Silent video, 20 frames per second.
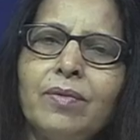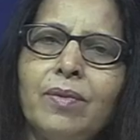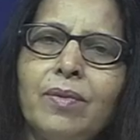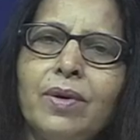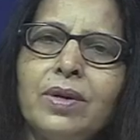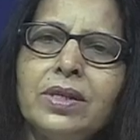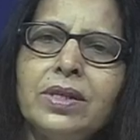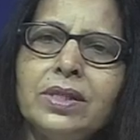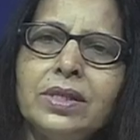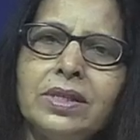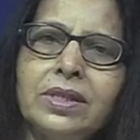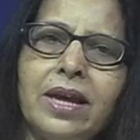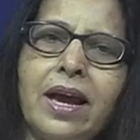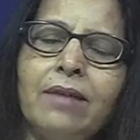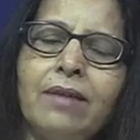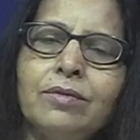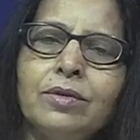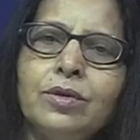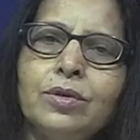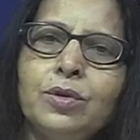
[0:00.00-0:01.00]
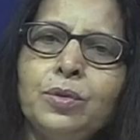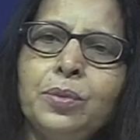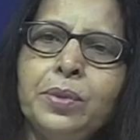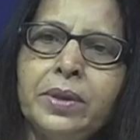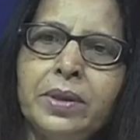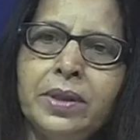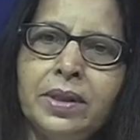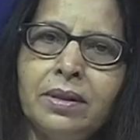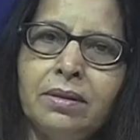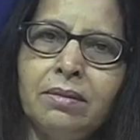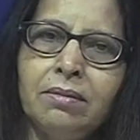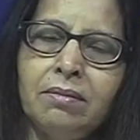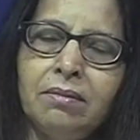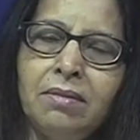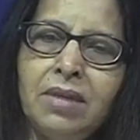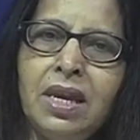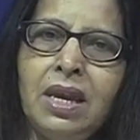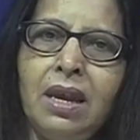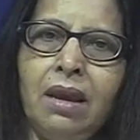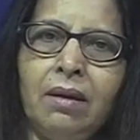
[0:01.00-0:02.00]
does it have to do with
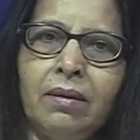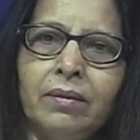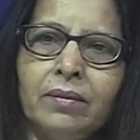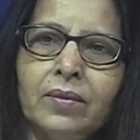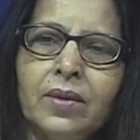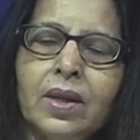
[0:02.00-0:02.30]
me?